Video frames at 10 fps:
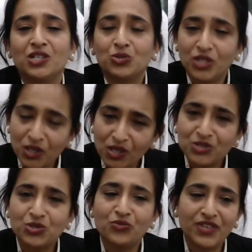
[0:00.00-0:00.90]
Today
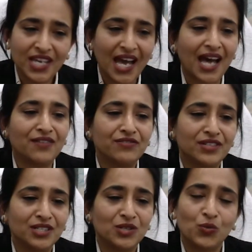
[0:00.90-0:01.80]
also we have
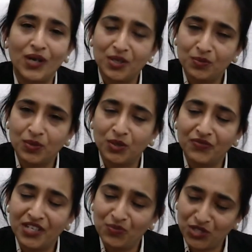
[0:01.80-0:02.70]

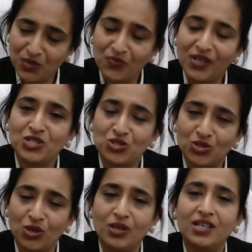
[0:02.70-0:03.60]
we have put up one
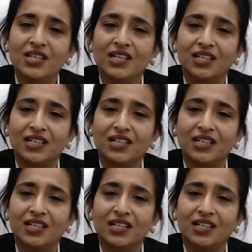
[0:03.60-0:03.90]
stall.